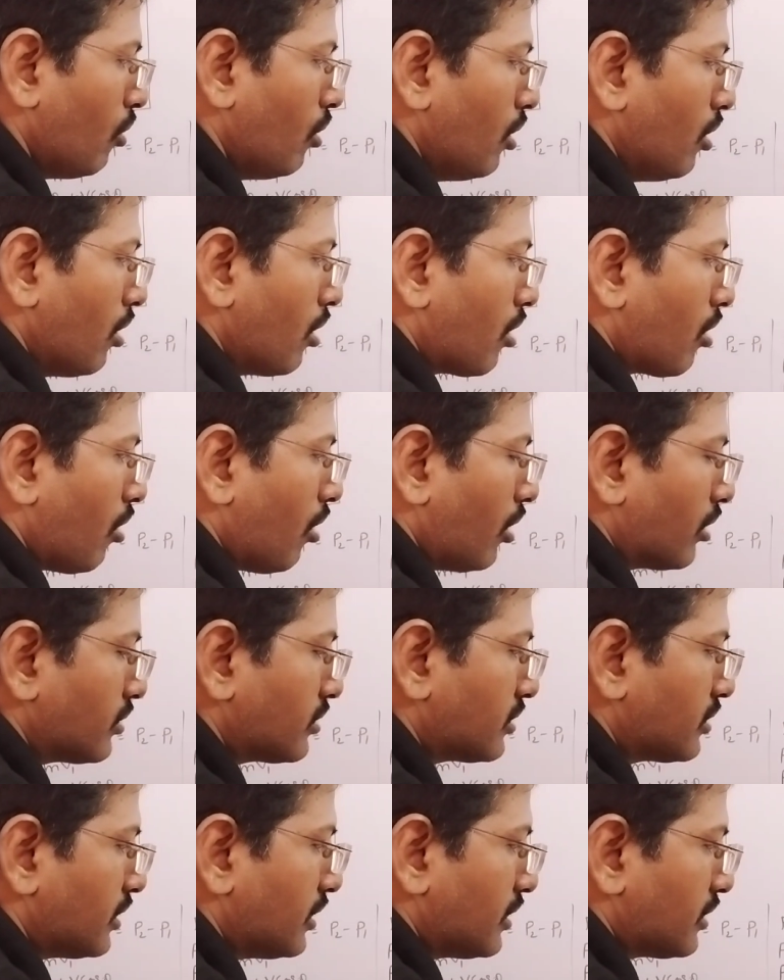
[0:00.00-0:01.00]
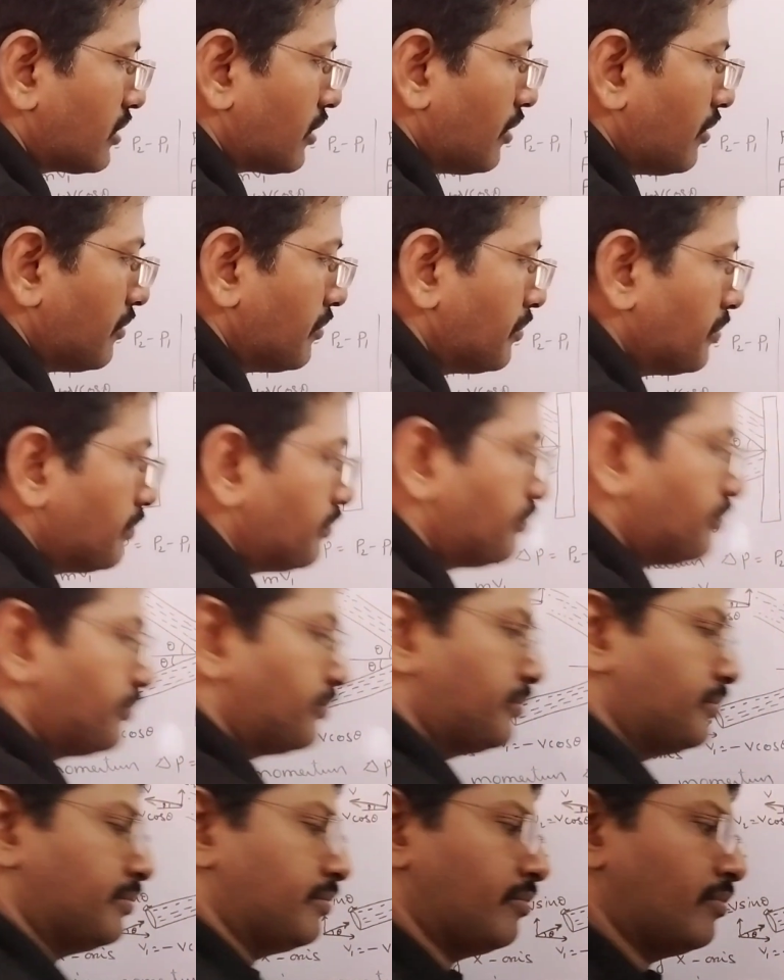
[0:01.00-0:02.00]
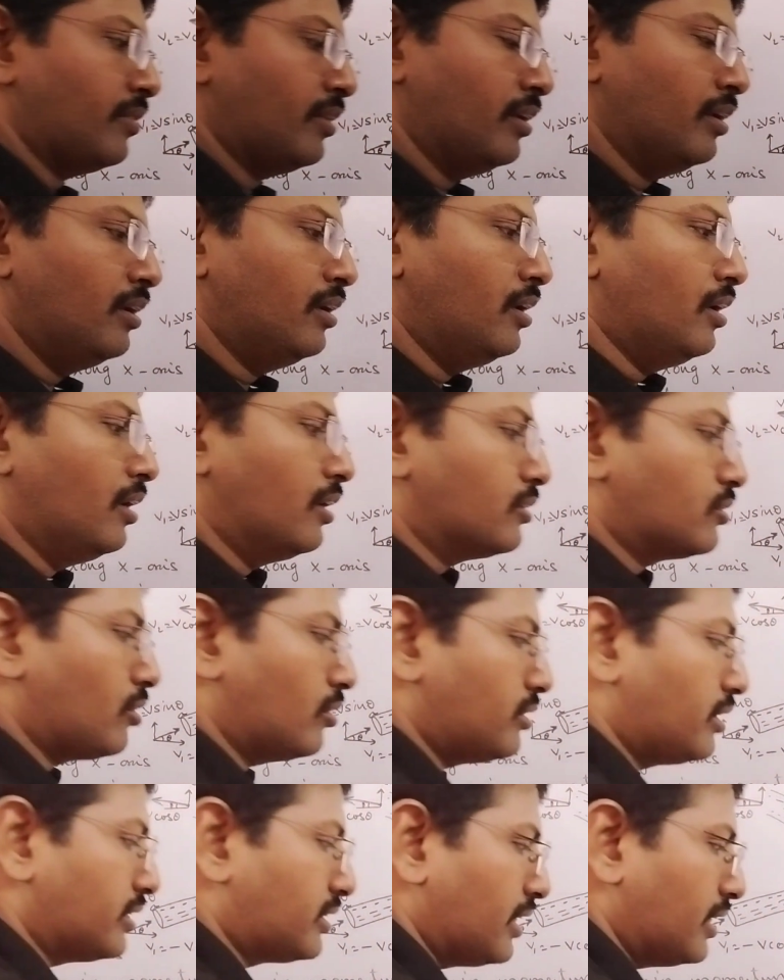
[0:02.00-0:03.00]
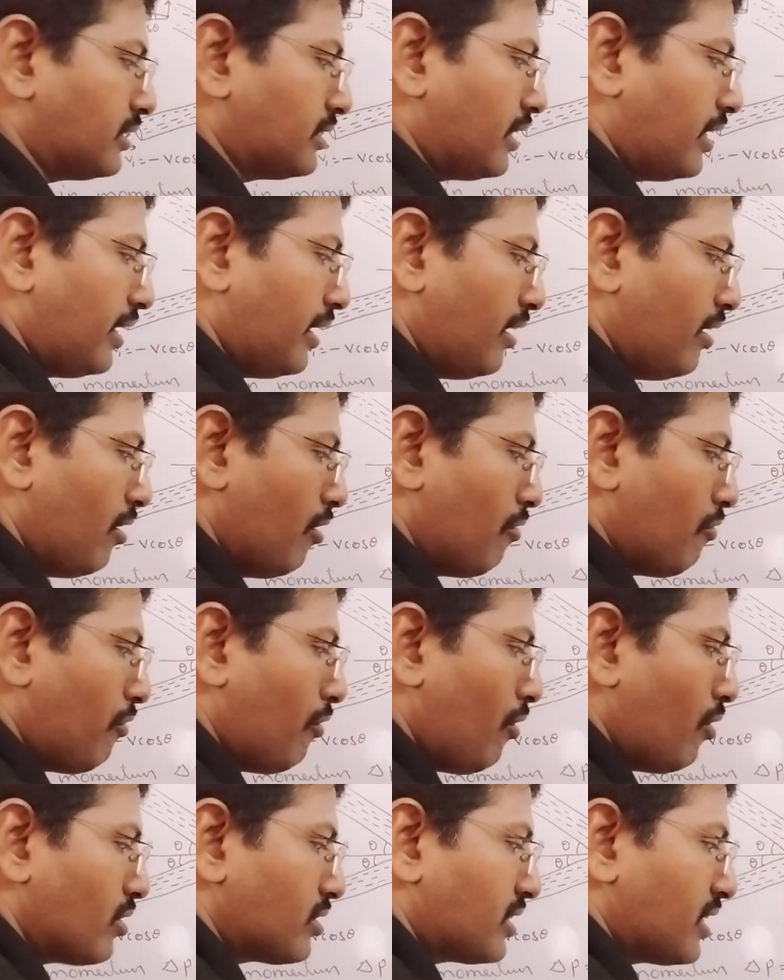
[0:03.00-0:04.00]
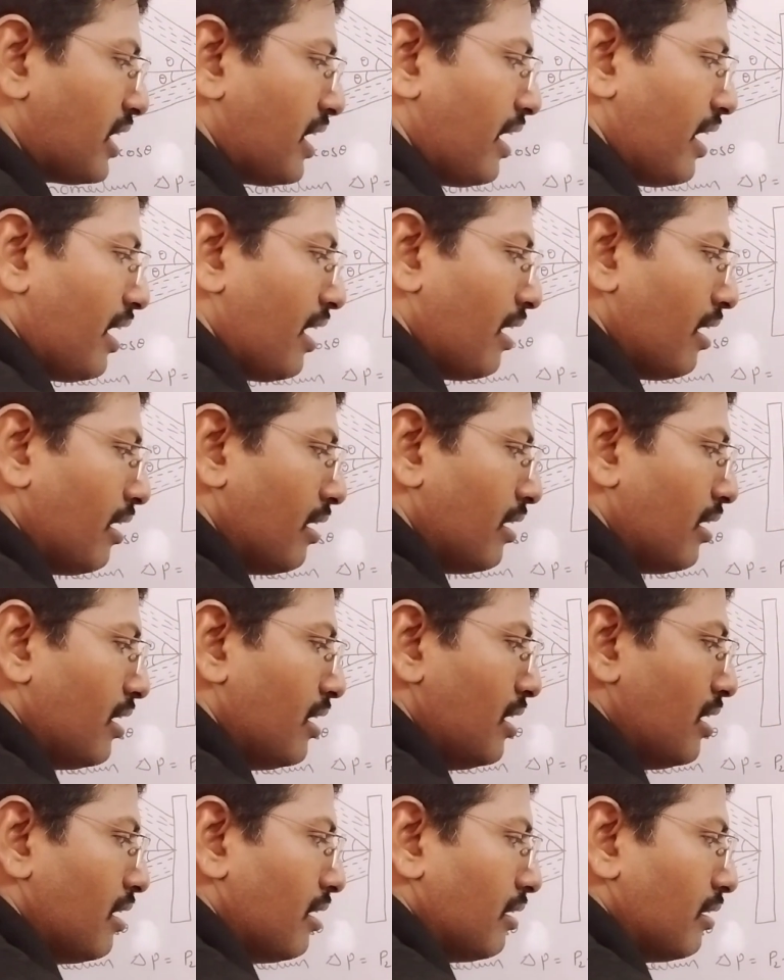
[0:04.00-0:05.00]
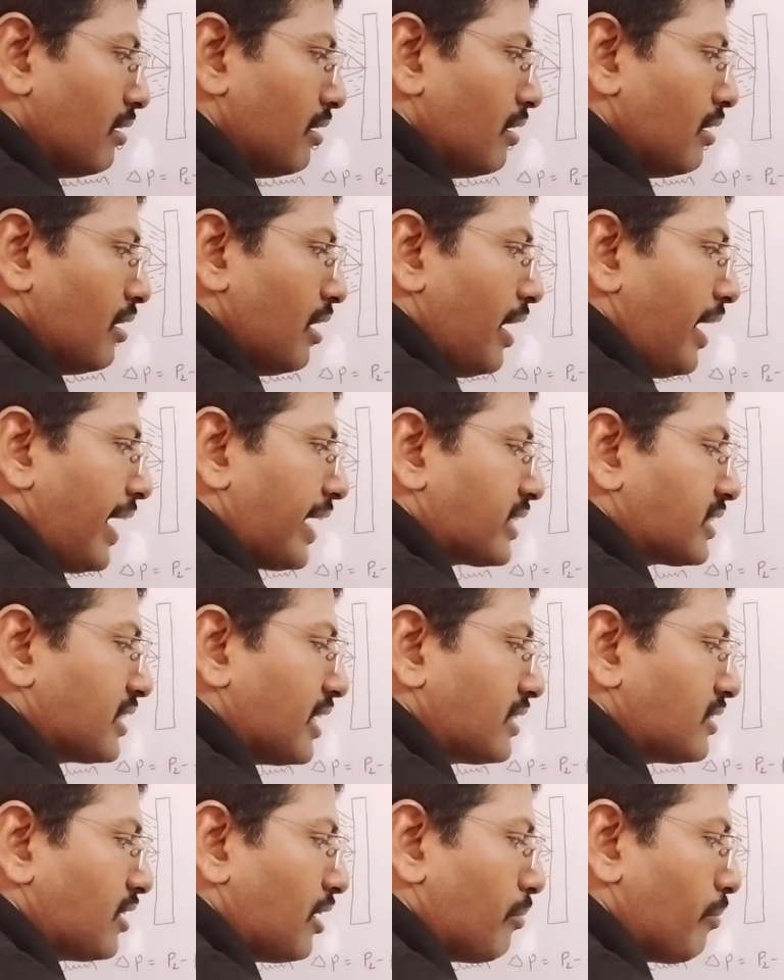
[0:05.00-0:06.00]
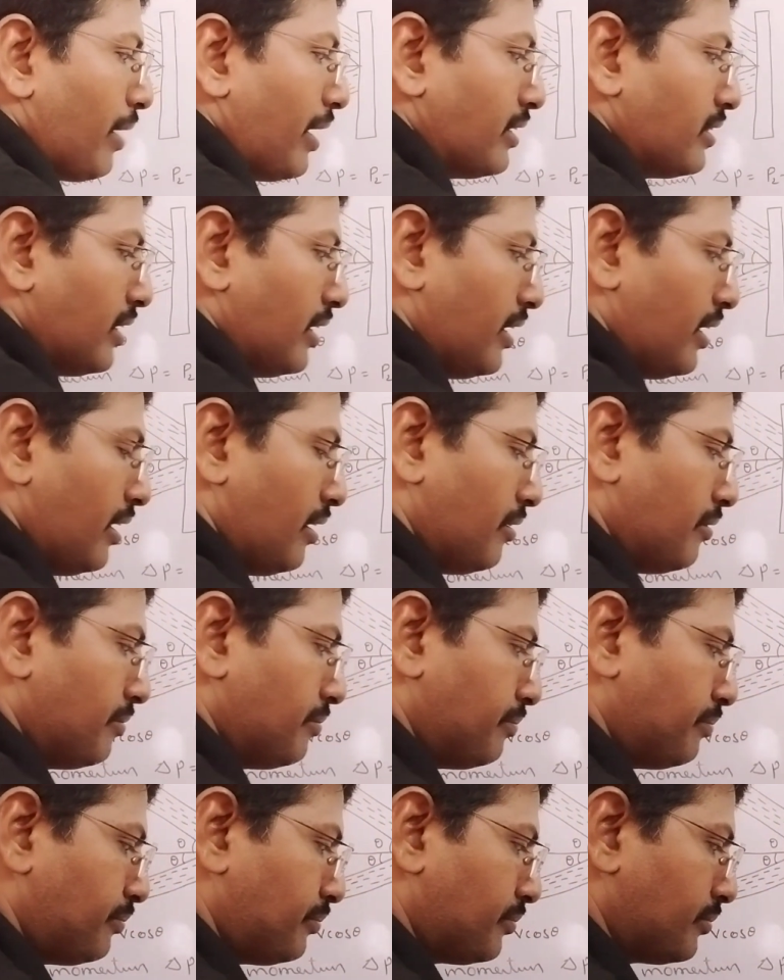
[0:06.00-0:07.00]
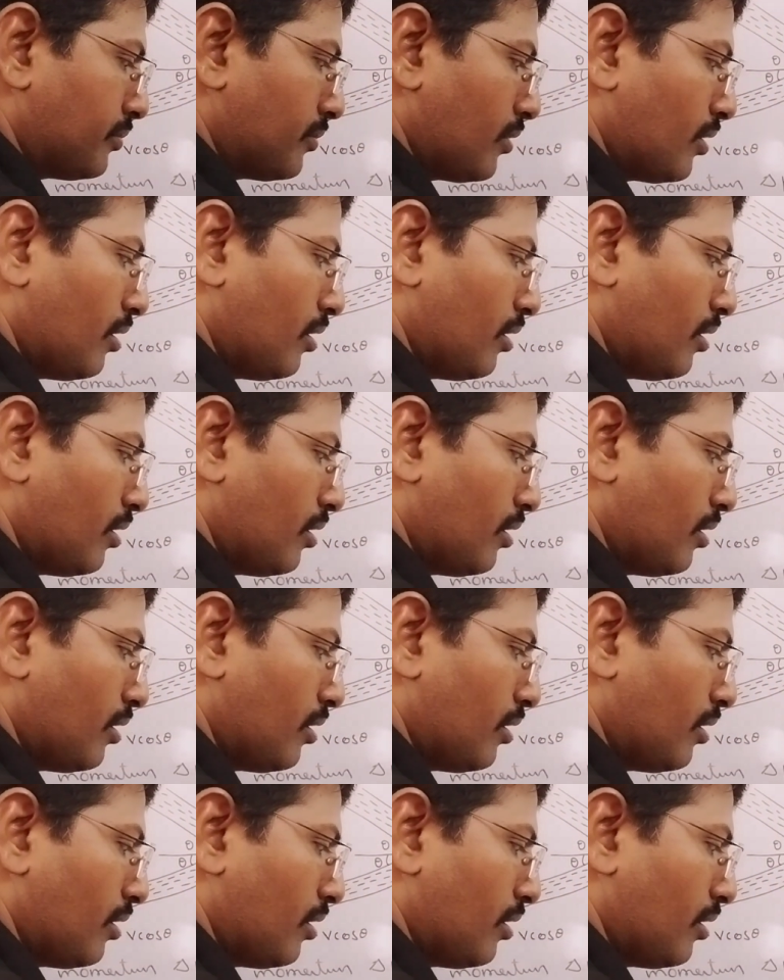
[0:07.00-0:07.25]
So this is the force exerted by the water on wall.